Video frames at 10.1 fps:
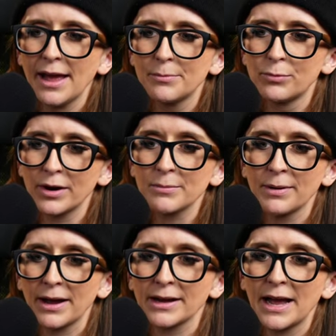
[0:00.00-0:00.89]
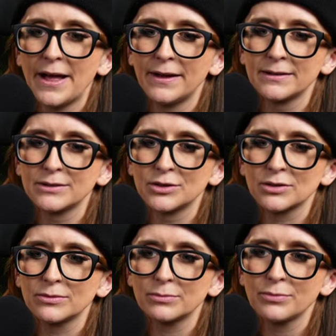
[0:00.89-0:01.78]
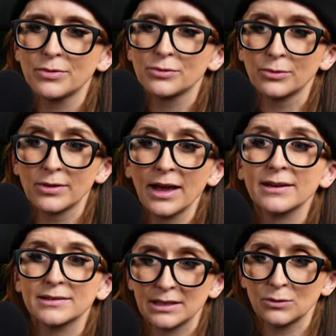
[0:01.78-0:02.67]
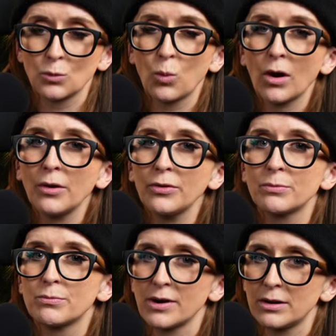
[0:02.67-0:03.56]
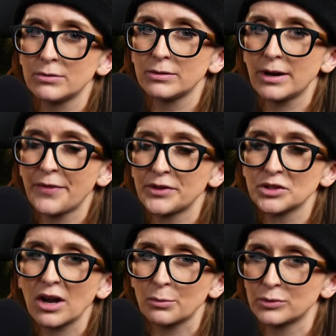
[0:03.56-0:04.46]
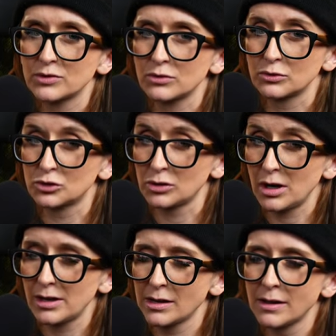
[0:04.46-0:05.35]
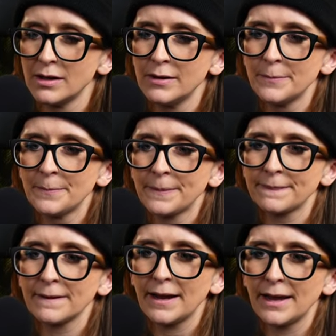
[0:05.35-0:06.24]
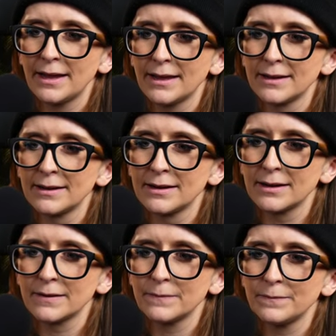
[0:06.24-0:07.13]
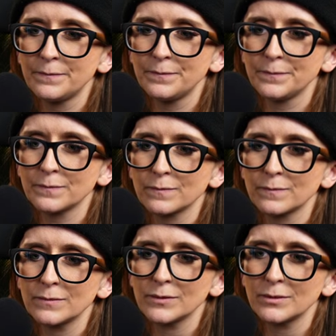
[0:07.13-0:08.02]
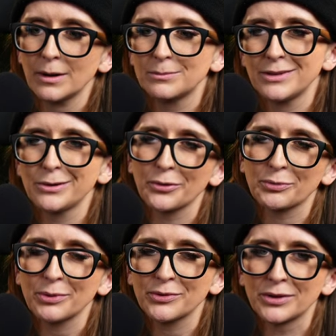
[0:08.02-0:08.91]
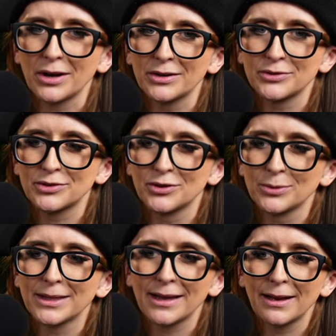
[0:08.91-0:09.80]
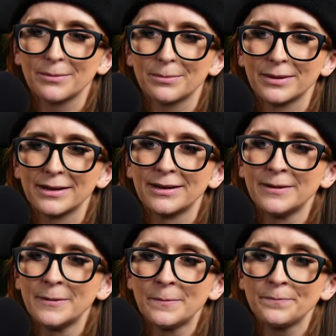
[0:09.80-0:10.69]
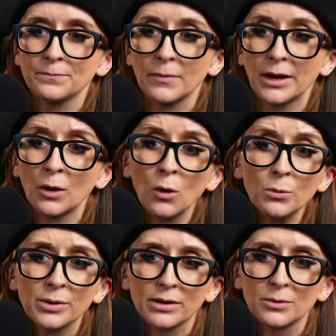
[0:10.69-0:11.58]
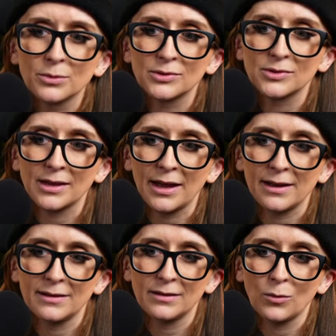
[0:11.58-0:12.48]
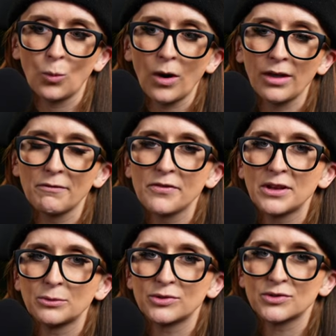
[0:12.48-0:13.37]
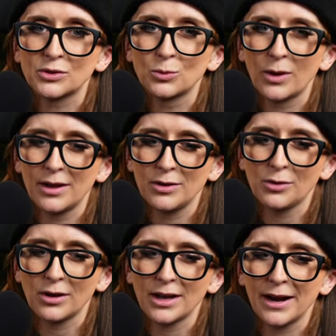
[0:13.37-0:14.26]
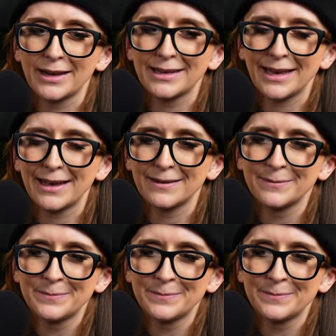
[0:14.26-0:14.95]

Brought it back and threw that down while the brown at the top was still drying. And I'm, um, you know, there's pros and cons to doing that, but my hope here was that while everything was still wet, you could kind of get